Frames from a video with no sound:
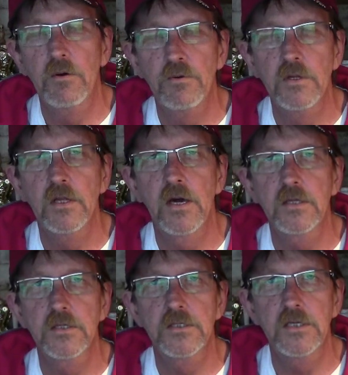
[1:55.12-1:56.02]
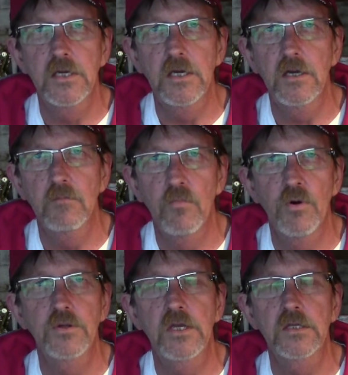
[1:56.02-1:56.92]
would really like to see
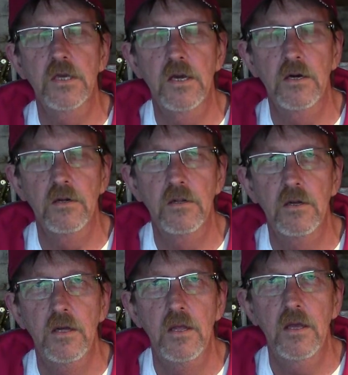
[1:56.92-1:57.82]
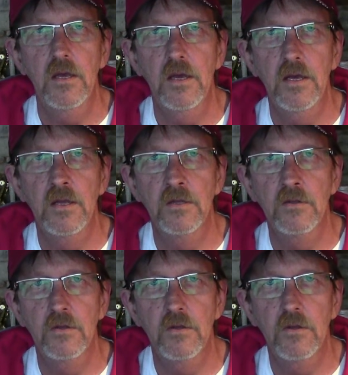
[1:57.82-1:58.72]
more detail
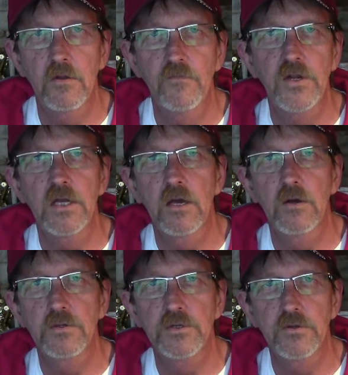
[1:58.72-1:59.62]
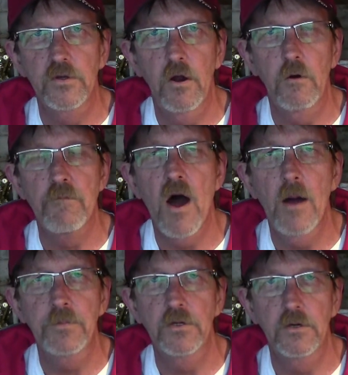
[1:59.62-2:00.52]
in the videos that are
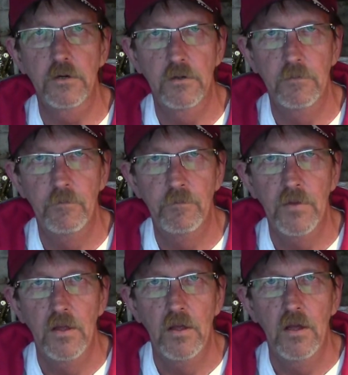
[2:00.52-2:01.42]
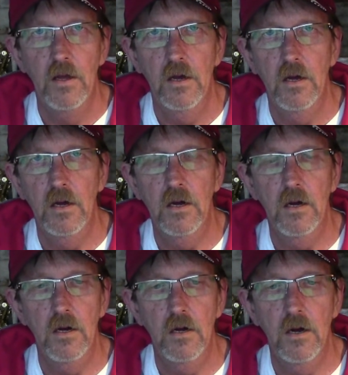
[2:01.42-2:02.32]
popular
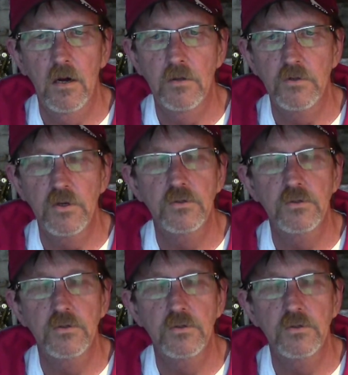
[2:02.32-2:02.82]
on